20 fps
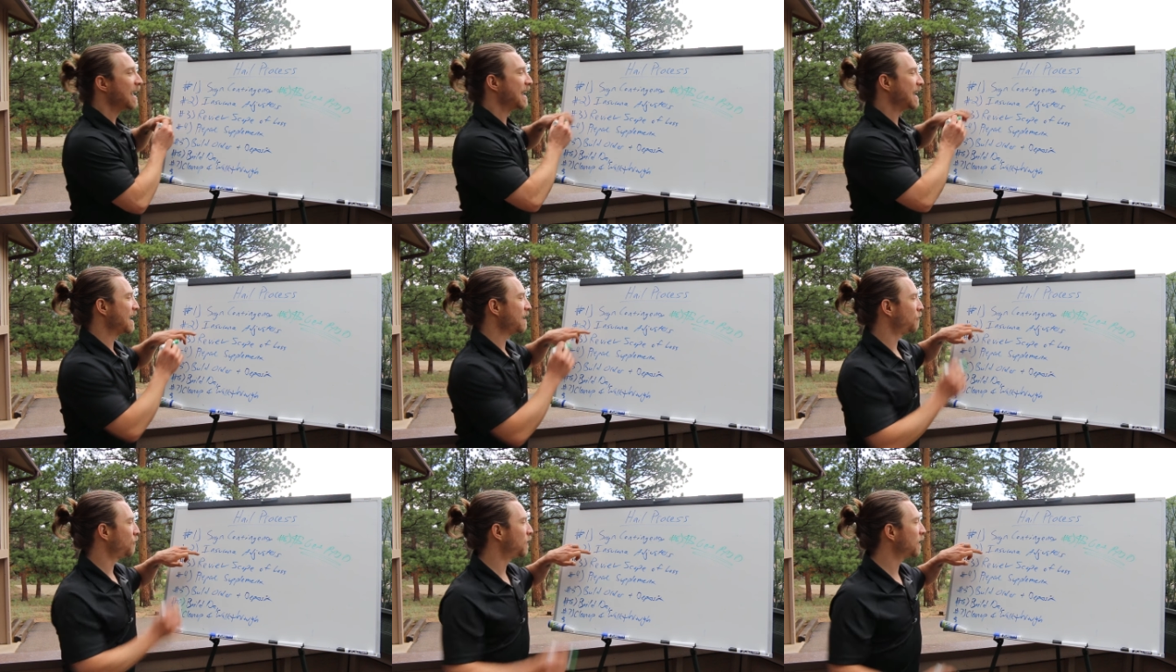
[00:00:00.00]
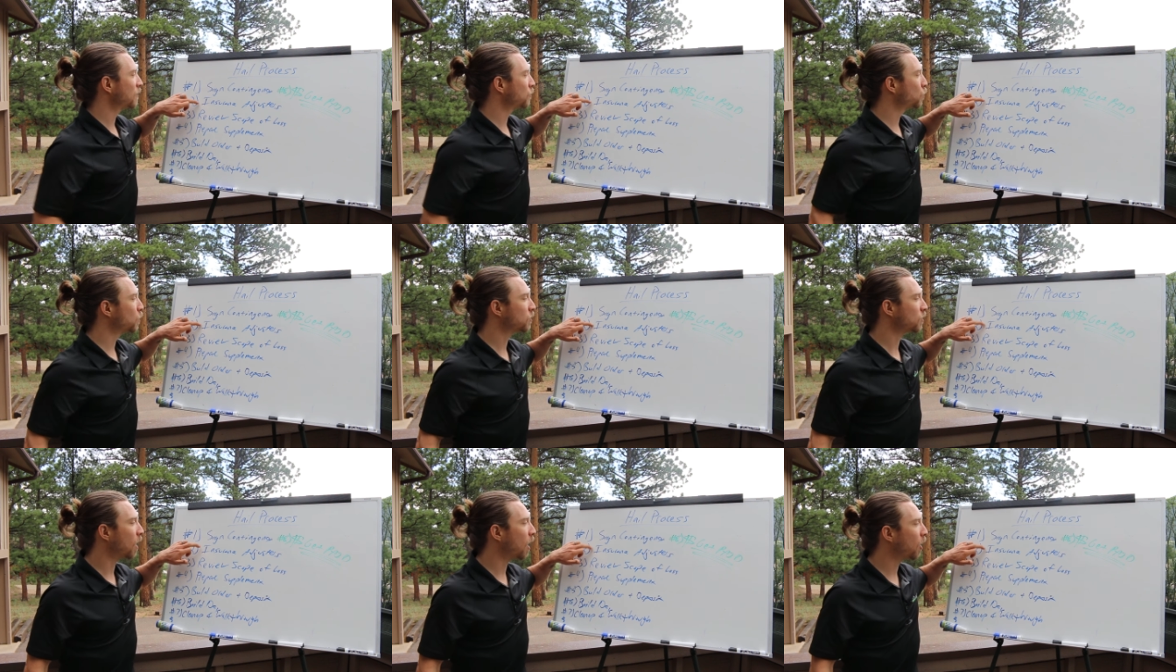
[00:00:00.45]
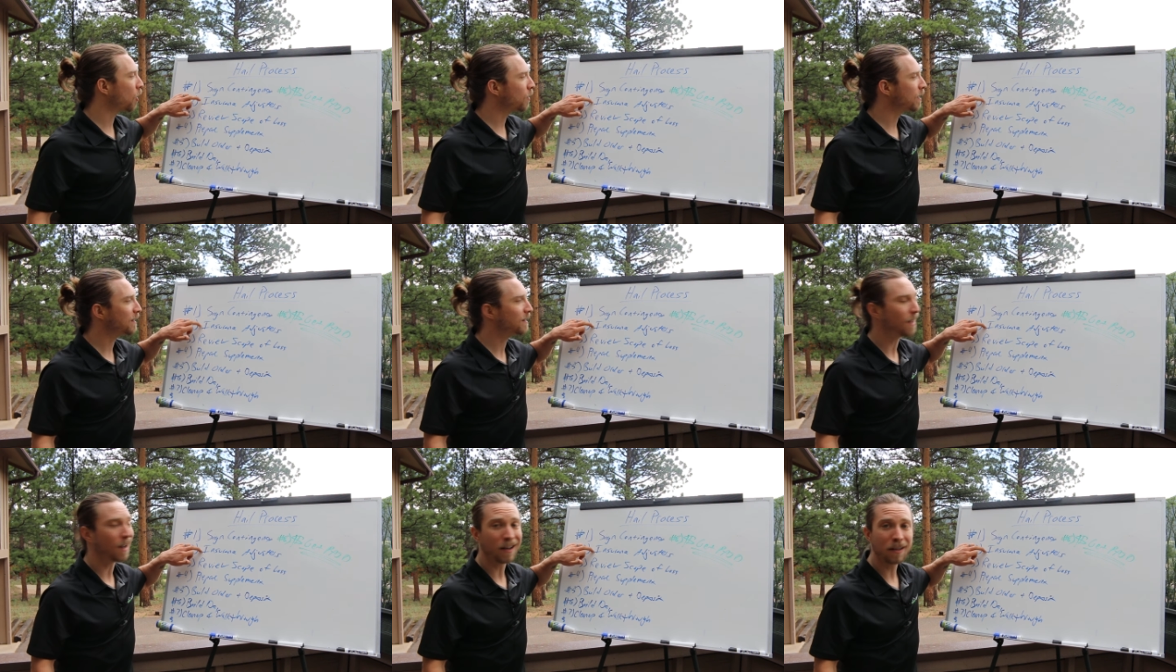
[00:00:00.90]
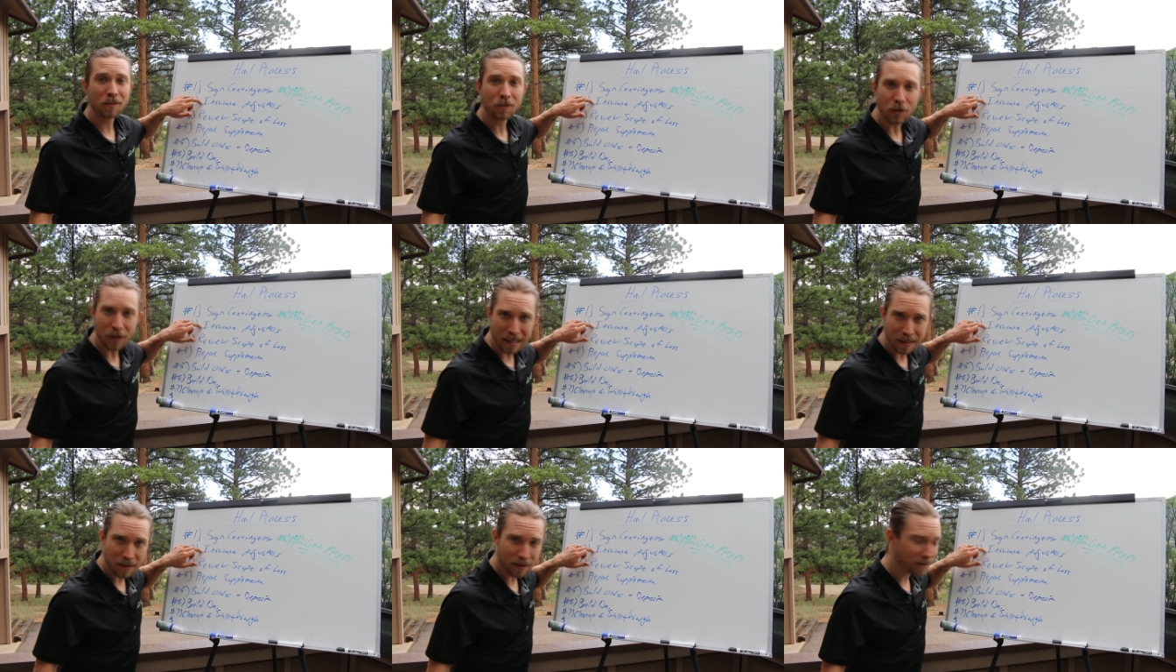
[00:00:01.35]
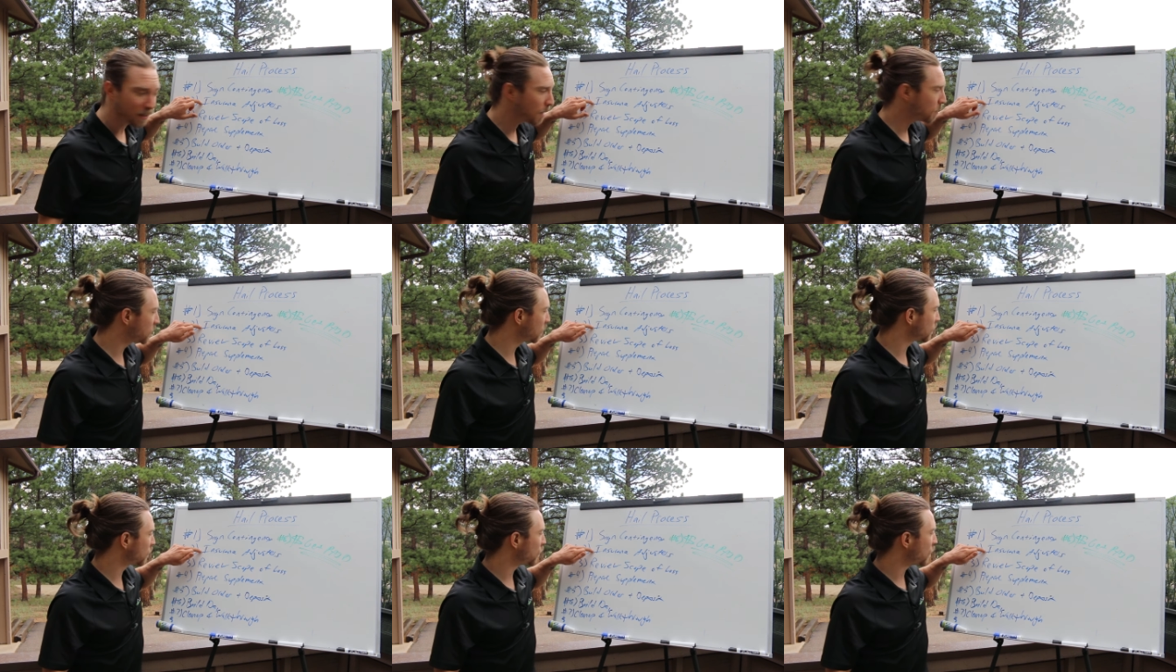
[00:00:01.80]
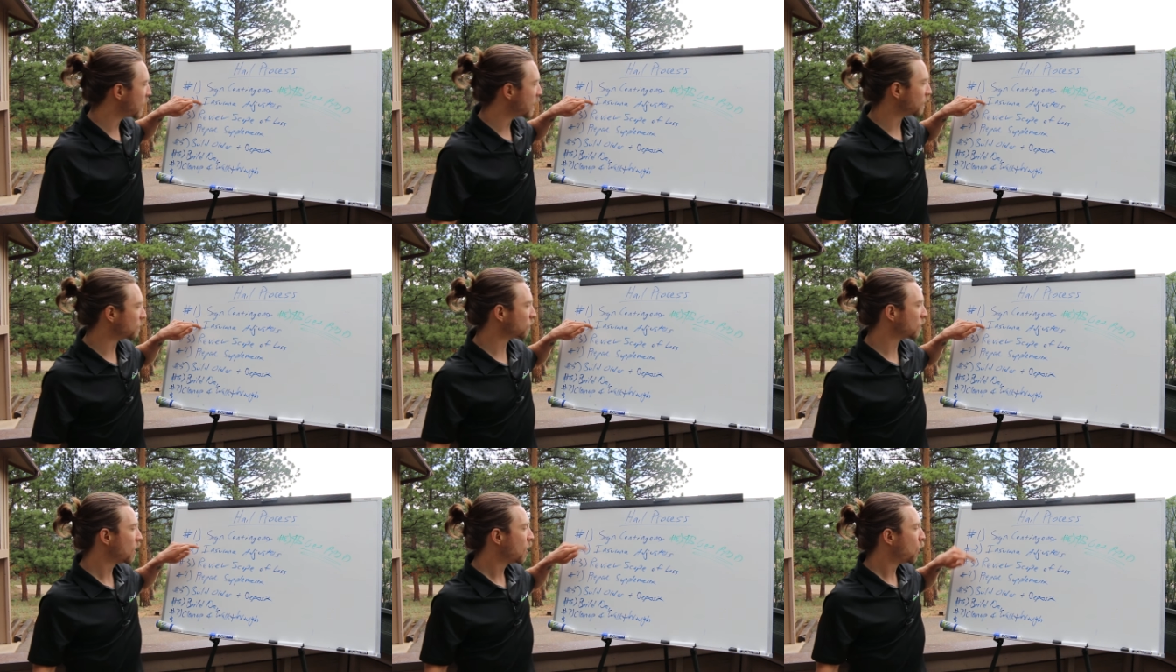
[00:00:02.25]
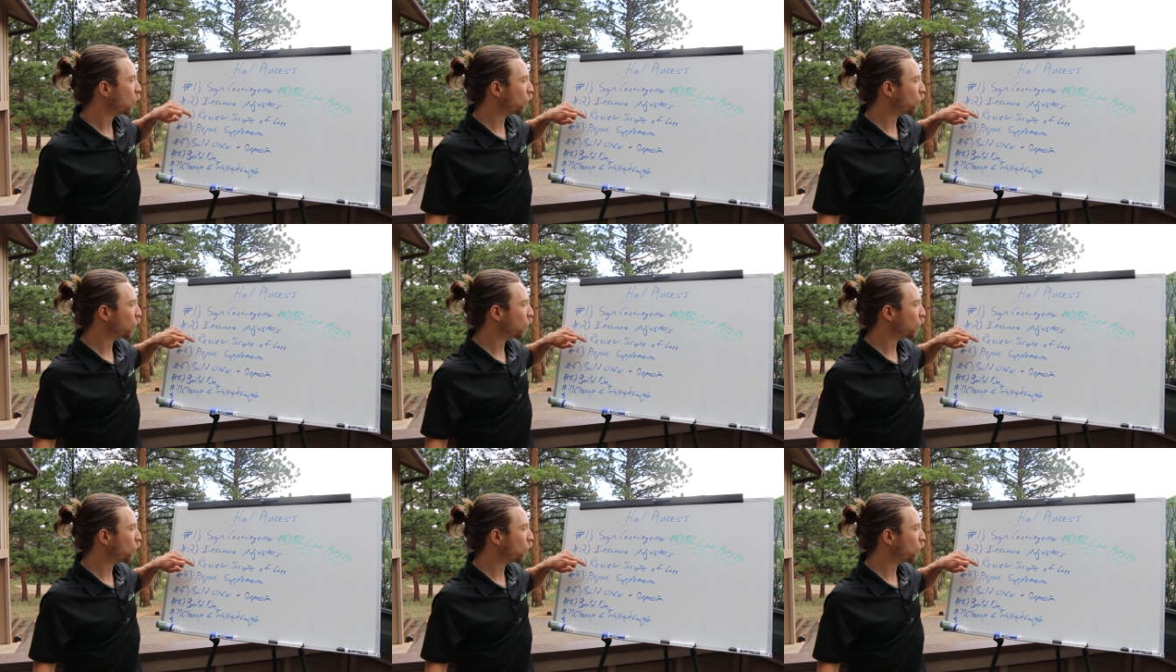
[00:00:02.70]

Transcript: If this was already done, you get to skip this phase.